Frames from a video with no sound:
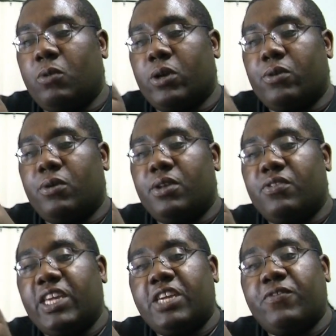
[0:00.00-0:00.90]
working on
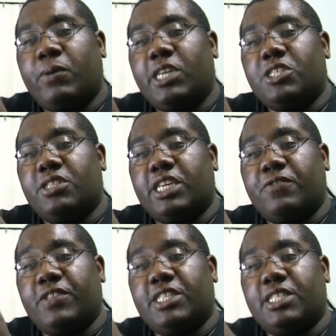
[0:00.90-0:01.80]
thank you for watching thank you
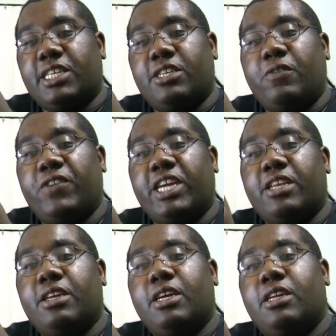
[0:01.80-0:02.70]
for listening and don't
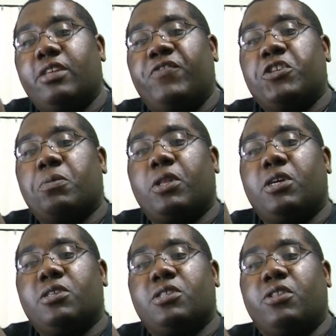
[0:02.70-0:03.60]
forget the future
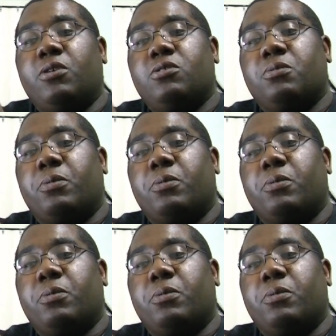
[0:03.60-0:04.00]
belongs to those who